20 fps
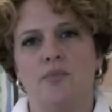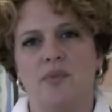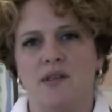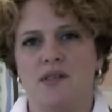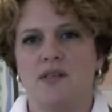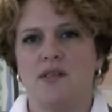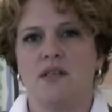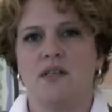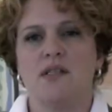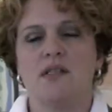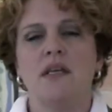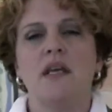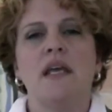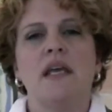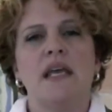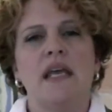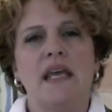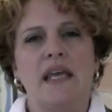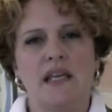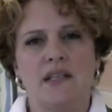business,
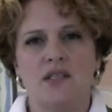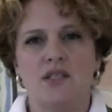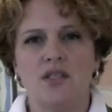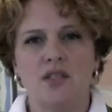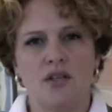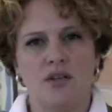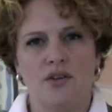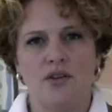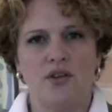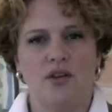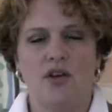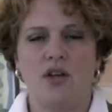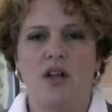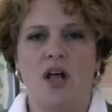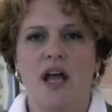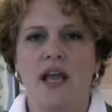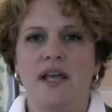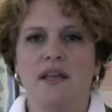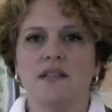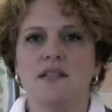he gets to know your
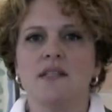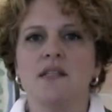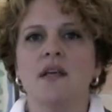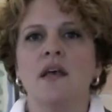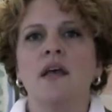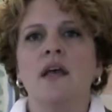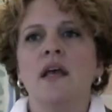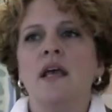clients,